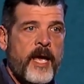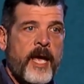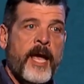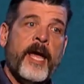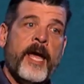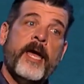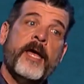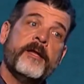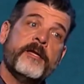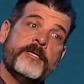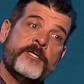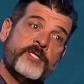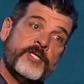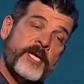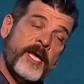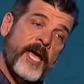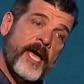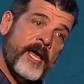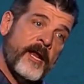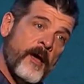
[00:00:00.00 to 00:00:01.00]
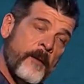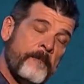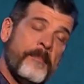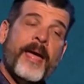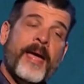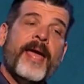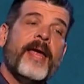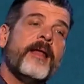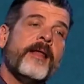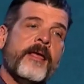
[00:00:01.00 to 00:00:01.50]
and she had a
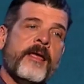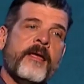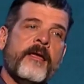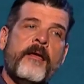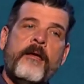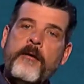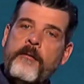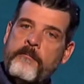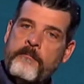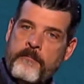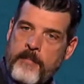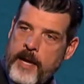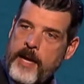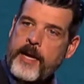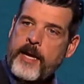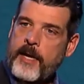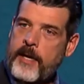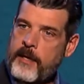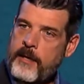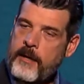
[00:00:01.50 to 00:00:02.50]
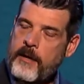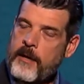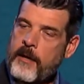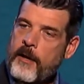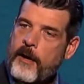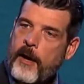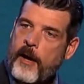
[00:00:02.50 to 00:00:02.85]
painting made